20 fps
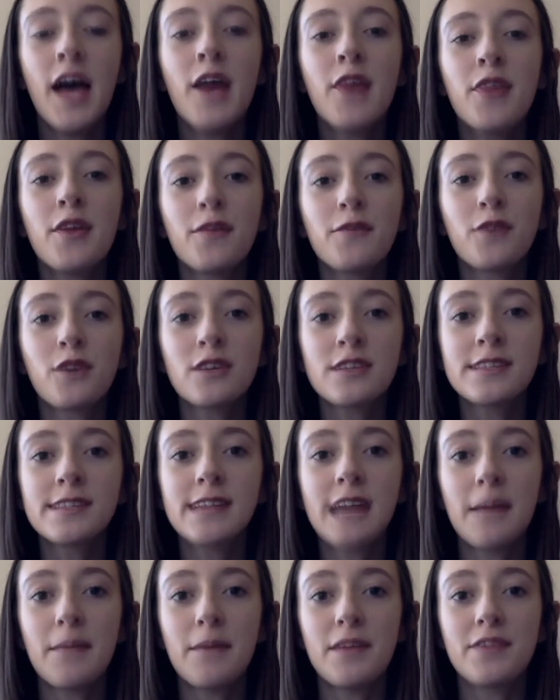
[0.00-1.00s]
The first
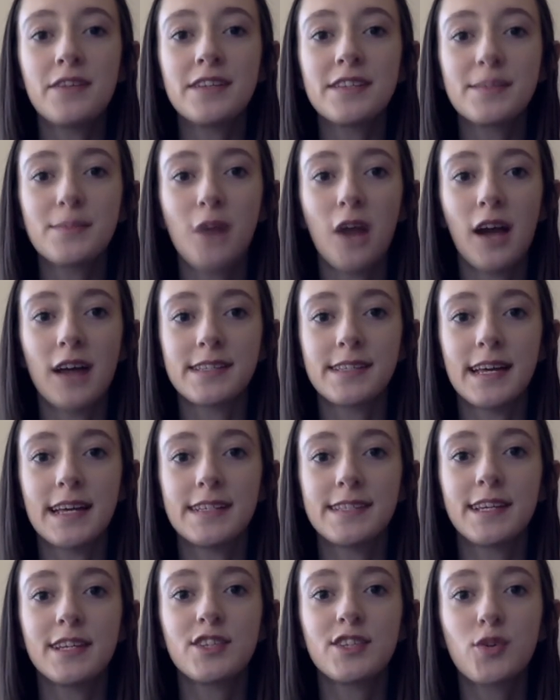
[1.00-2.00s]
step in this
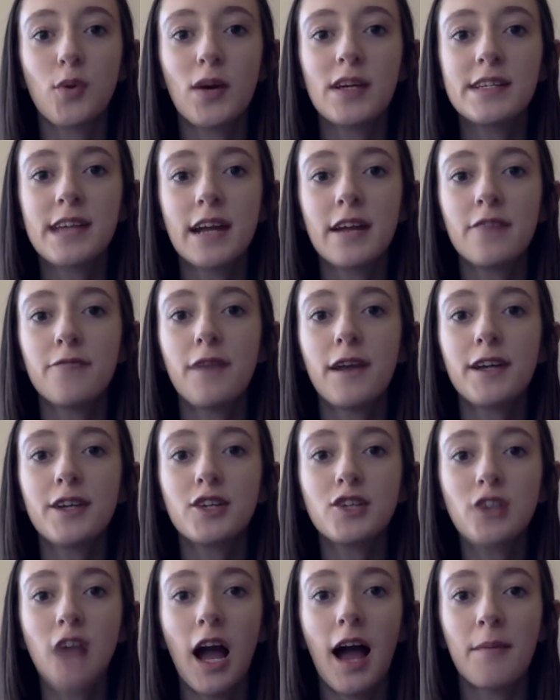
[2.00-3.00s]
process is to identify your
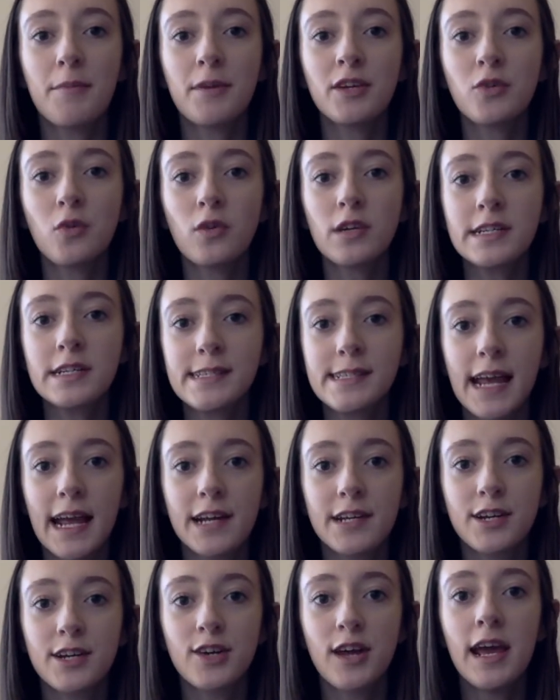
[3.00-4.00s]
Common Core
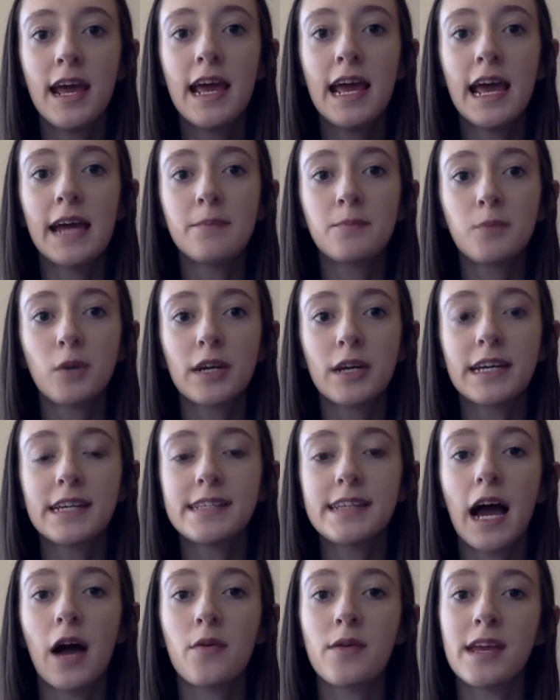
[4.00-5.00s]
standard and break it
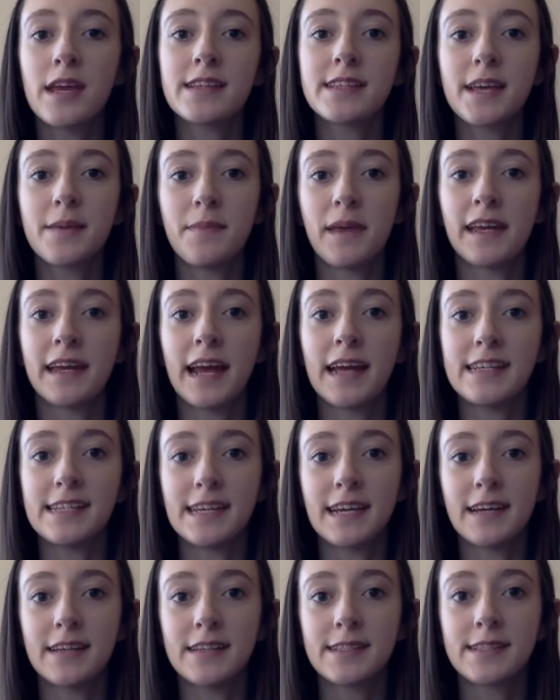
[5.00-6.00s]
down into main
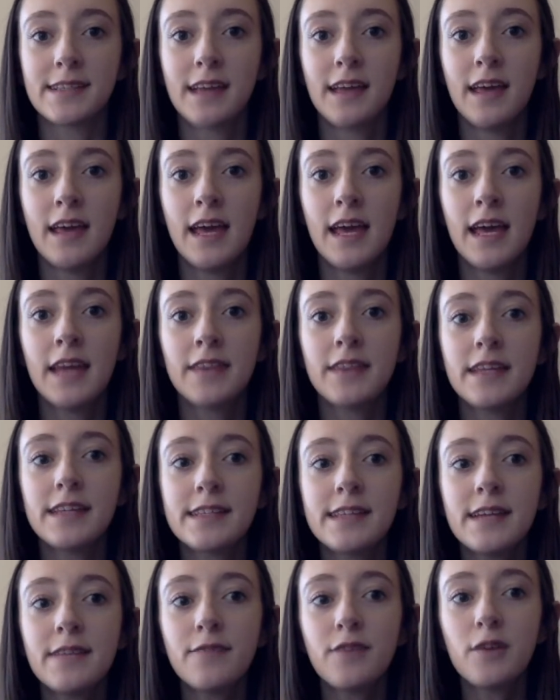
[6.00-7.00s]
ideas. This
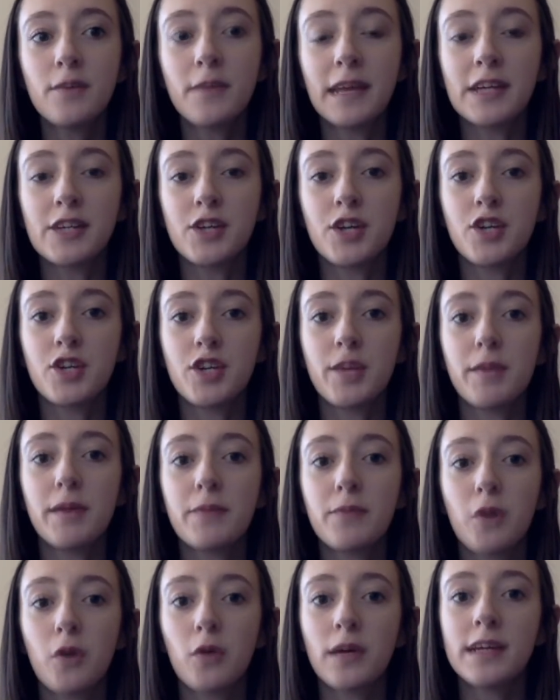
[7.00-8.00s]
information should be
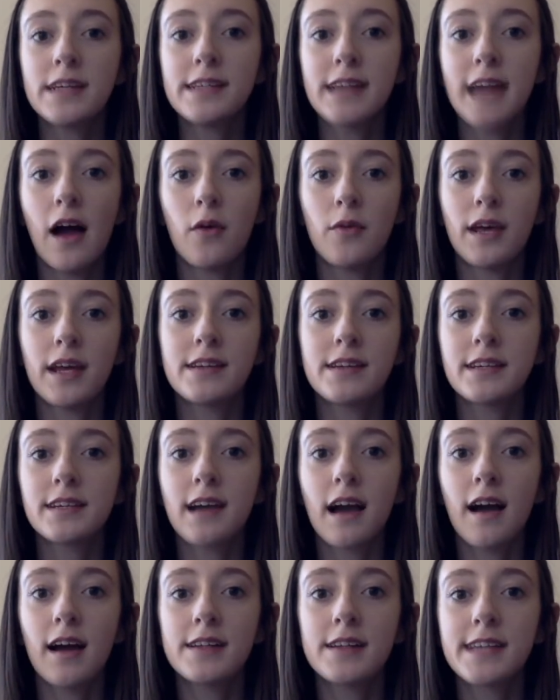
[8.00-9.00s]
broken down into
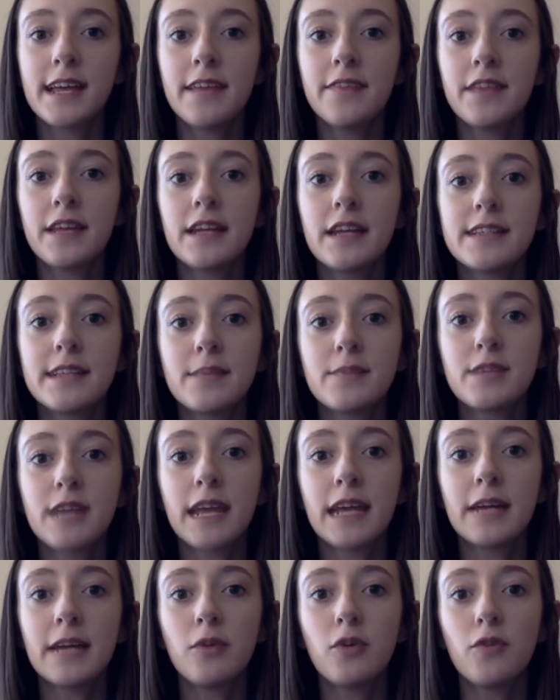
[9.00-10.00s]
content that is
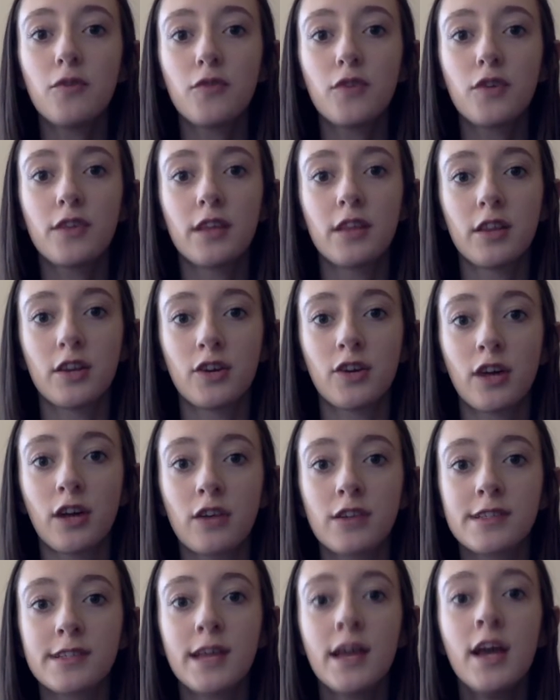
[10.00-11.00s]
obtainable for the
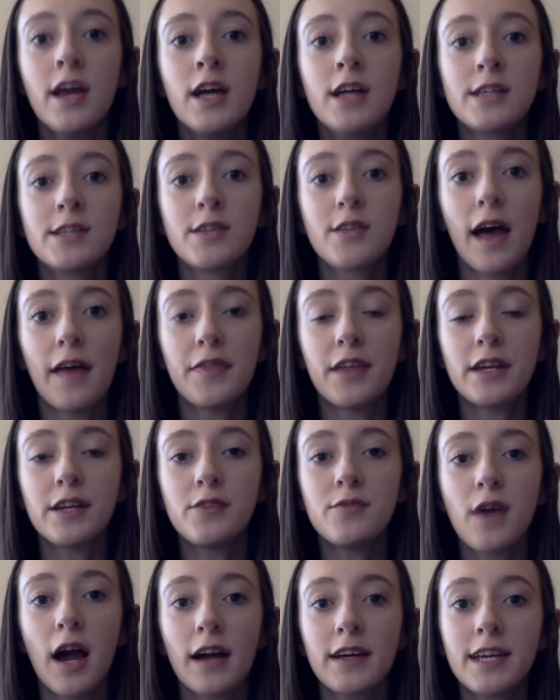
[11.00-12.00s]
learners so that they do
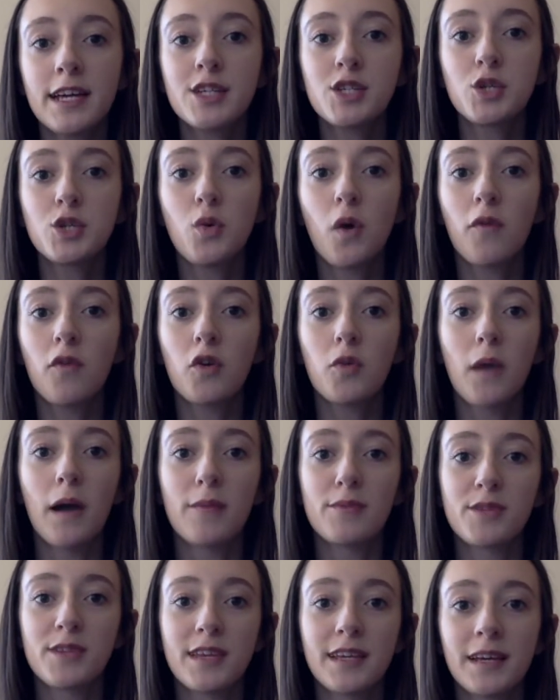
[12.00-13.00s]
not get too
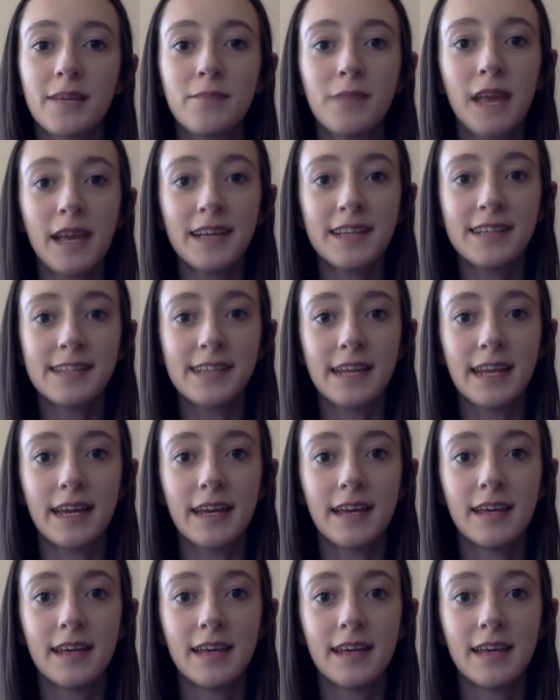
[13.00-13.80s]
overwhelmed with the complexity.